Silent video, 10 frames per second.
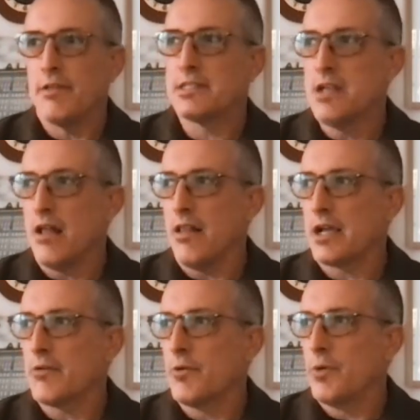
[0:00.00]
not like
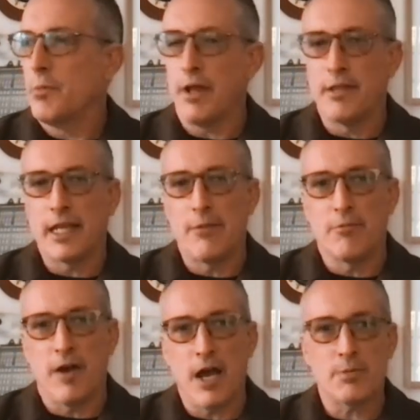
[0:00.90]
we play the game
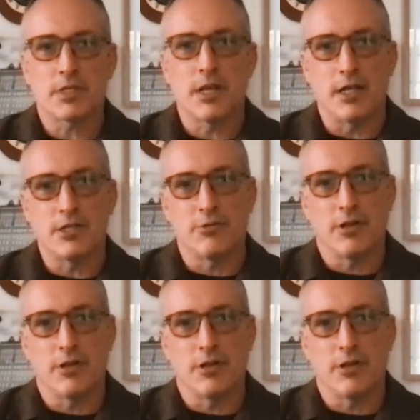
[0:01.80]
of hopscotch and we're